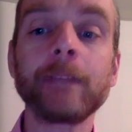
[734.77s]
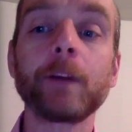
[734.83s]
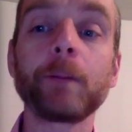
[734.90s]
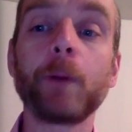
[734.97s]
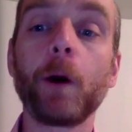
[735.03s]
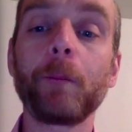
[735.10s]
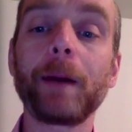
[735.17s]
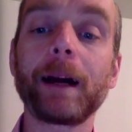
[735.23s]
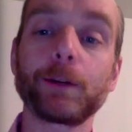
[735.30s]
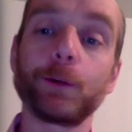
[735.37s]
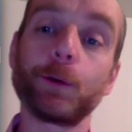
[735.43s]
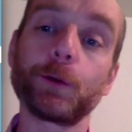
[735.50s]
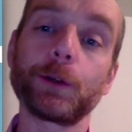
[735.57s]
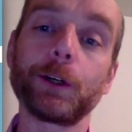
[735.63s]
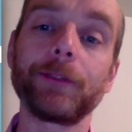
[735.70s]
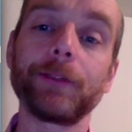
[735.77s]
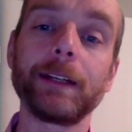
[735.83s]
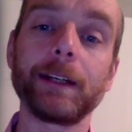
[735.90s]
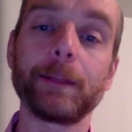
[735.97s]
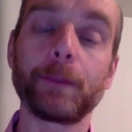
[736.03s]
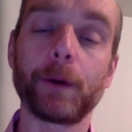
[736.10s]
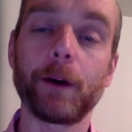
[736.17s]
I pop back to Auto
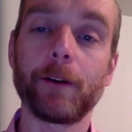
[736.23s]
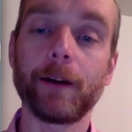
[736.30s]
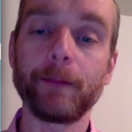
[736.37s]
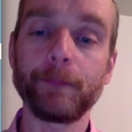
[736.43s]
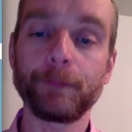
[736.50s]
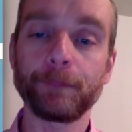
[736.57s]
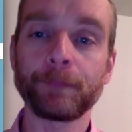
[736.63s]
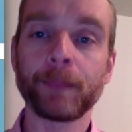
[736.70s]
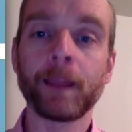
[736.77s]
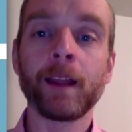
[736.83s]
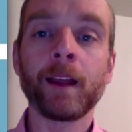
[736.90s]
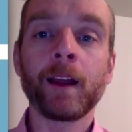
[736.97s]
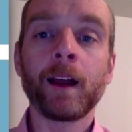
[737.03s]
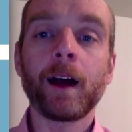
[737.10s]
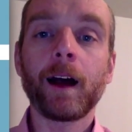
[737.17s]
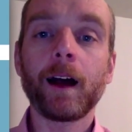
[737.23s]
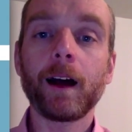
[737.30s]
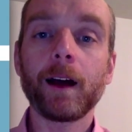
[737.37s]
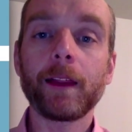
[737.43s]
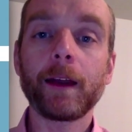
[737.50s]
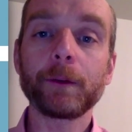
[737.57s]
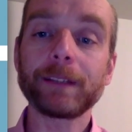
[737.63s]
Affiliate Program,
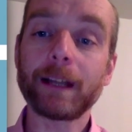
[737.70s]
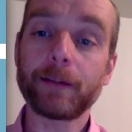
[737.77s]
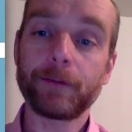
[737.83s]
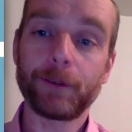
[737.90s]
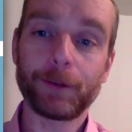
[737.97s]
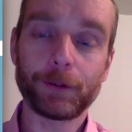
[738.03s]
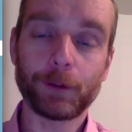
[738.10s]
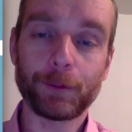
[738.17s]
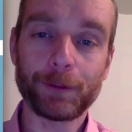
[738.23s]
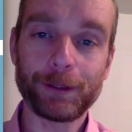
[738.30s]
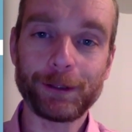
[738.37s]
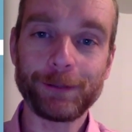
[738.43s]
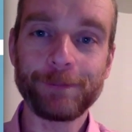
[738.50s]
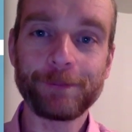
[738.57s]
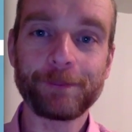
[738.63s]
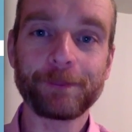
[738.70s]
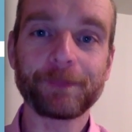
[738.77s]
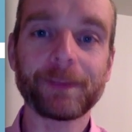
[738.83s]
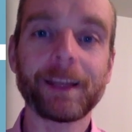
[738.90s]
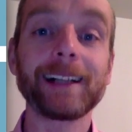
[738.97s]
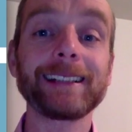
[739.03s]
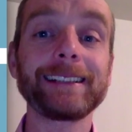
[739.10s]
that was our first option.
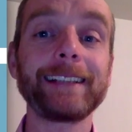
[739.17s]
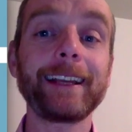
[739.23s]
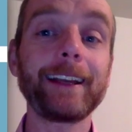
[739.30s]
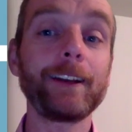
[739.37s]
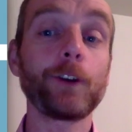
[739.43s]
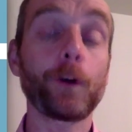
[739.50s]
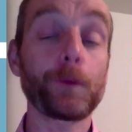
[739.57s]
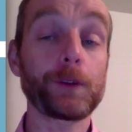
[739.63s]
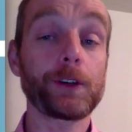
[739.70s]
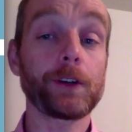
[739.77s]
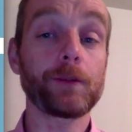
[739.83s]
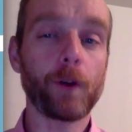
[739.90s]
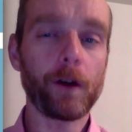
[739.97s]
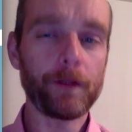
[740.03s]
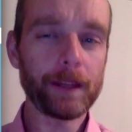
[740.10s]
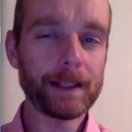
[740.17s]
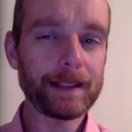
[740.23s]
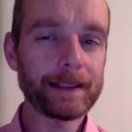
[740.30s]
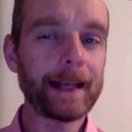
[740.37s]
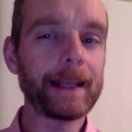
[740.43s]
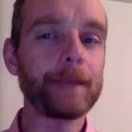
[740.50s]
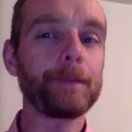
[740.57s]
Our second option, rather than
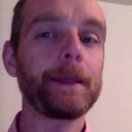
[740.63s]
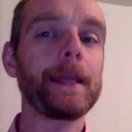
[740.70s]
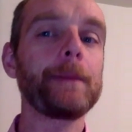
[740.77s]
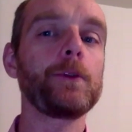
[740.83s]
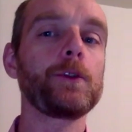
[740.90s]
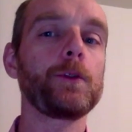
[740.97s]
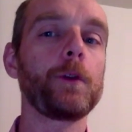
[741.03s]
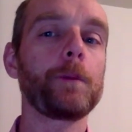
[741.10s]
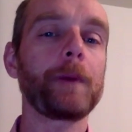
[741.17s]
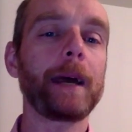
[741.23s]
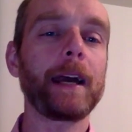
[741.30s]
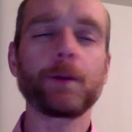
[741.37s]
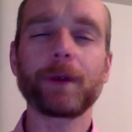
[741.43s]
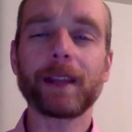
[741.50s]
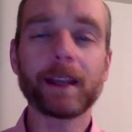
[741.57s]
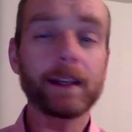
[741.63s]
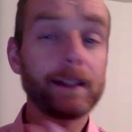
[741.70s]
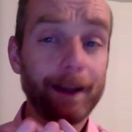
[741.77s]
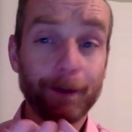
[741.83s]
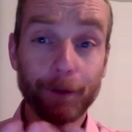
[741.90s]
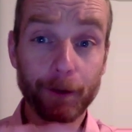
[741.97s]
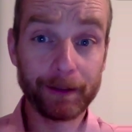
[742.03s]
sending people to a page where they can
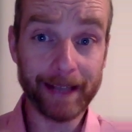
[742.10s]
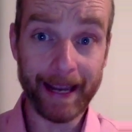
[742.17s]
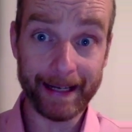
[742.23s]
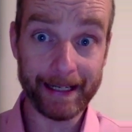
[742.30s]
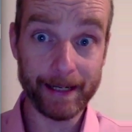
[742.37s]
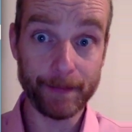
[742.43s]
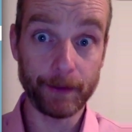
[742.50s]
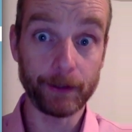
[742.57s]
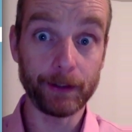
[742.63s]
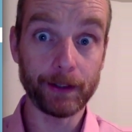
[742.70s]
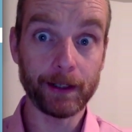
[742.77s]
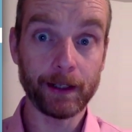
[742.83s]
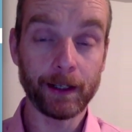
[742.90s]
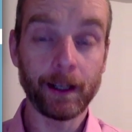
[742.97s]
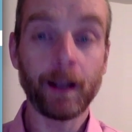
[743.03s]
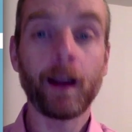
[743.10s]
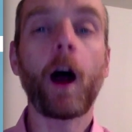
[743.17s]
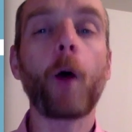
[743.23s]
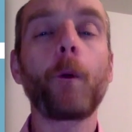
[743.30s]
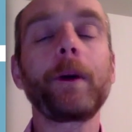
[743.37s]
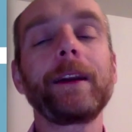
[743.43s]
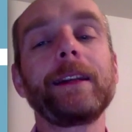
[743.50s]
download any book,
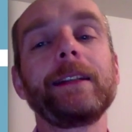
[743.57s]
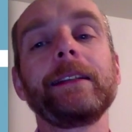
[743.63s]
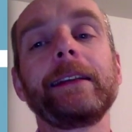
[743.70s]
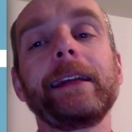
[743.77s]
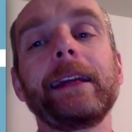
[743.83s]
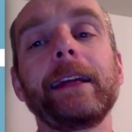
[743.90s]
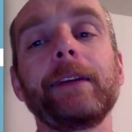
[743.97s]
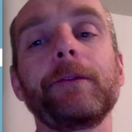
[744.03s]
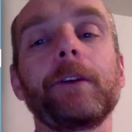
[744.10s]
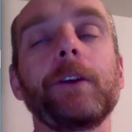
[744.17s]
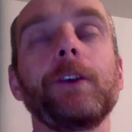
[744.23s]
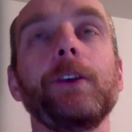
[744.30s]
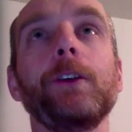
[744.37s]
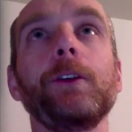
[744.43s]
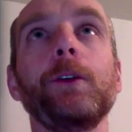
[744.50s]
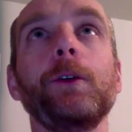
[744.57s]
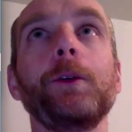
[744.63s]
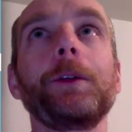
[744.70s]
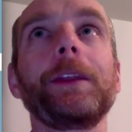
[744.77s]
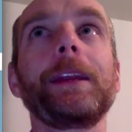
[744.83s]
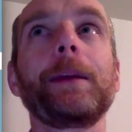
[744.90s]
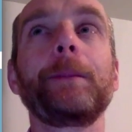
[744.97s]
I wanted to give
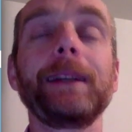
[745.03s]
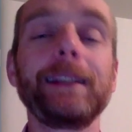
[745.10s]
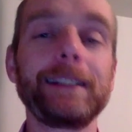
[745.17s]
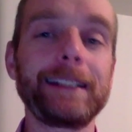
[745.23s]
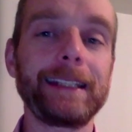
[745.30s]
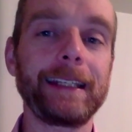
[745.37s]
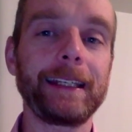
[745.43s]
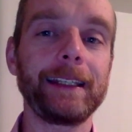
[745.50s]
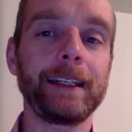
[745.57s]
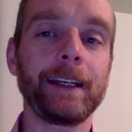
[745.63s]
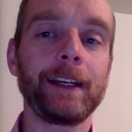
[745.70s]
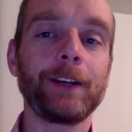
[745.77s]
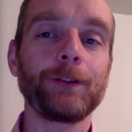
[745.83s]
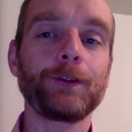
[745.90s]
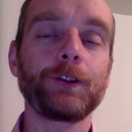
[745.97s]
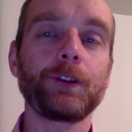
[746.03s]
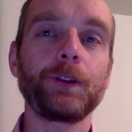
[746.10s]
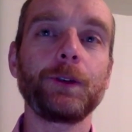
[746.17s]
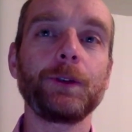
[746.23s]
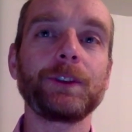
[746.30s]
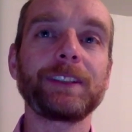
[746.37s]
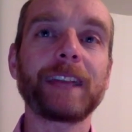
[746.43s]
you the ability
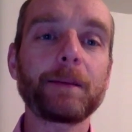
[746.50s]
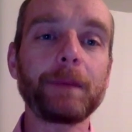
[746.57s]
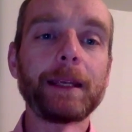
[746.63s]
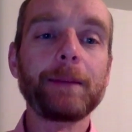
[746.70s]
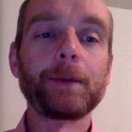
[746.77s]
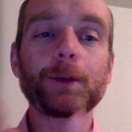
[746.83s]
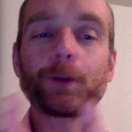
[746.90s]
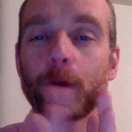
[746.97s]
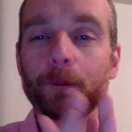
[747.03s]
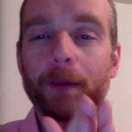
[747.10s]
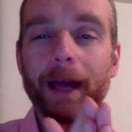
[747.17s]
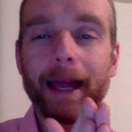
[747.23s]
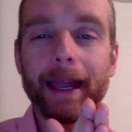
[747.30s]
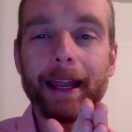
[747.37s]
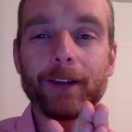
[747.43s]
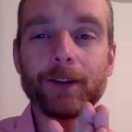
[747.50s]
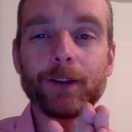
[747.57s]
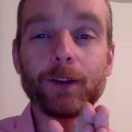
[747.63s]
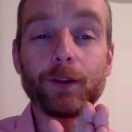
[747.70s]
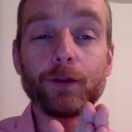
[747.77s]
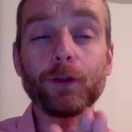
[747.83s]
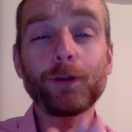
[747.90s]
to send people to a page
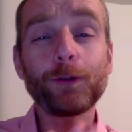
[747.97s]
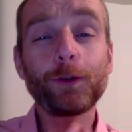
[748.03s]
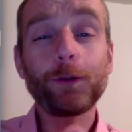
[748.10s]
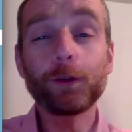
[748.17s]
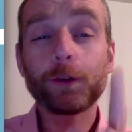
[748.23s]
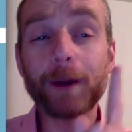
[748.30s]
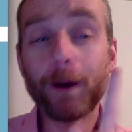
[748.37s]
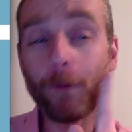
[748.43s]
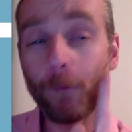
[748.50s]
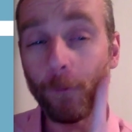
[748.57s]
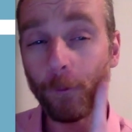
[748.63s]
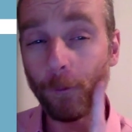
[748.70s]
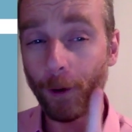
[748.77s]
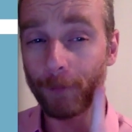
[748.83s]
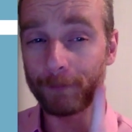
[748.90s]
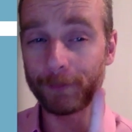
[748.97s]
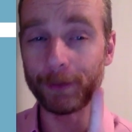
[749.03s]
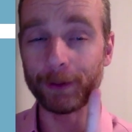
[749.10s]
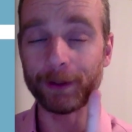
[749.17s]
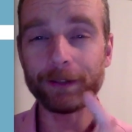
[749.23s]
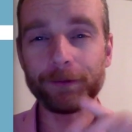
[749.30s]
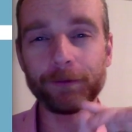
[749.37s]
that just talks about one
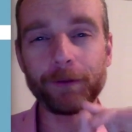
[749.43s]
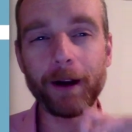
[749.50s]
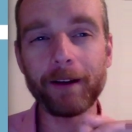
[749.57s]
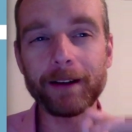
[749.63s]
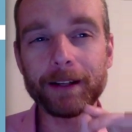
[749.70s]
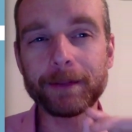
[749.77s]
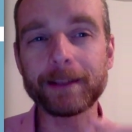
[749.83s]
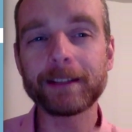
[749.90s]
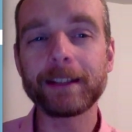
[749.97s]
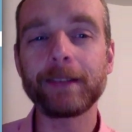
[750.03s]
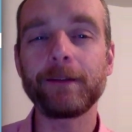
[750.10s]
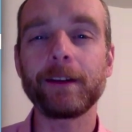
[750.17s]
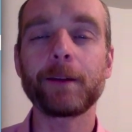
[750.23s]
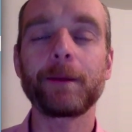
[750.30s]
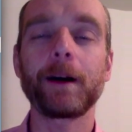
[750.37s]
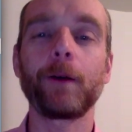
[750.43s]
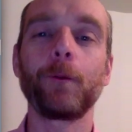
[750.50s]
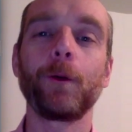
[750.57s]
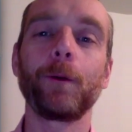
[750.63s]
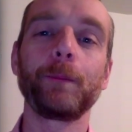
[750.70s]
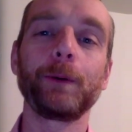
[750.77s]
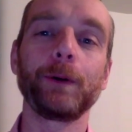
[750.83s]
book. It's very specific about
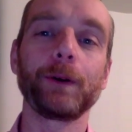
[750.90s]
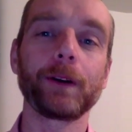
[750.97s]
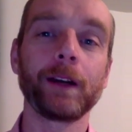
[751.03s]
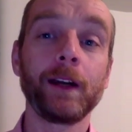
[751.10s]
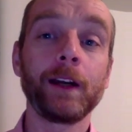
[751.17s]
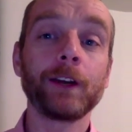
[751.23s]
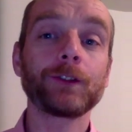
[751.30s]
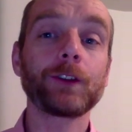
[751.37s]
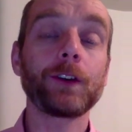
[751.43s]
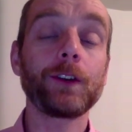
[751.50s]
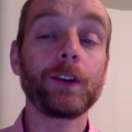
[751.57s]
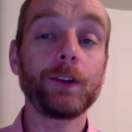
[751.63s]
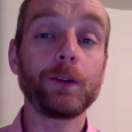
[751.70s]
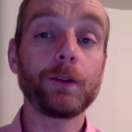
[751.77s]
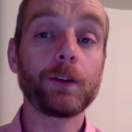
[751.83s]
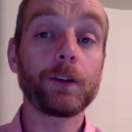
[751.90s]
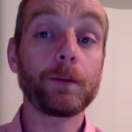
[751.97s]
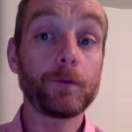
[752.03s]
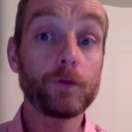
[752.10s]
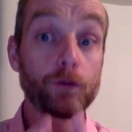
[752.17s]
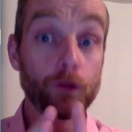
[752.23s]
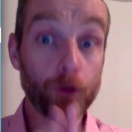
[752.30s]
one book, so that you
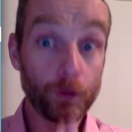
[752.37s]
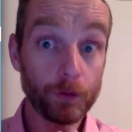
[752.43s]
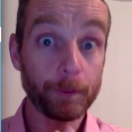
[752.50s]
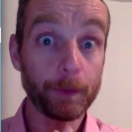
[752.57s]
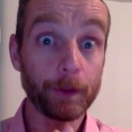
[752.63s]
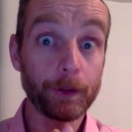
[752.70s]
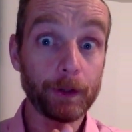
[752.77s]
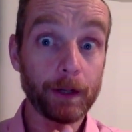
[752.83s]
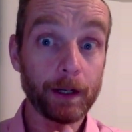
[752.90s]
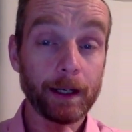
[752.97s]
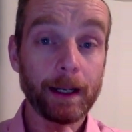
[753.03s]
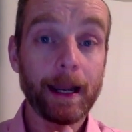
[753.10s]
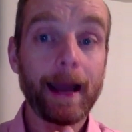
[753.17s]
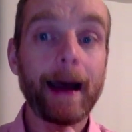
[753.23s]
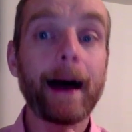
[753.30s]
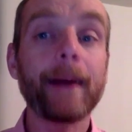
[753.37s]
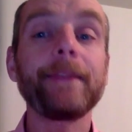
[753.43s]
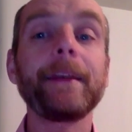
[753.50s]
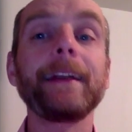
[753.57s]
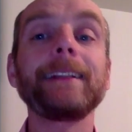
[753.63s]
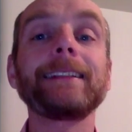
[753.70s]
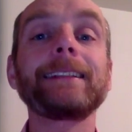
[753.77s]
could choose a book and
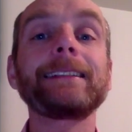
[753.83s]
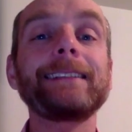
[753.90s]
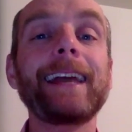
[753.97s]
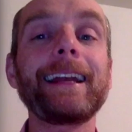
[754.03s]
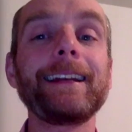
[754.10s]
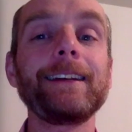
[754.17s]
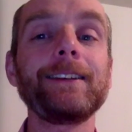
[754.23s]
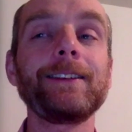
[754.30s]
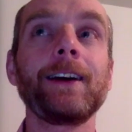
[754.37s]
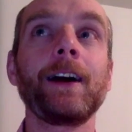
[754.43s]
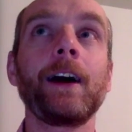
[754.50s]
then send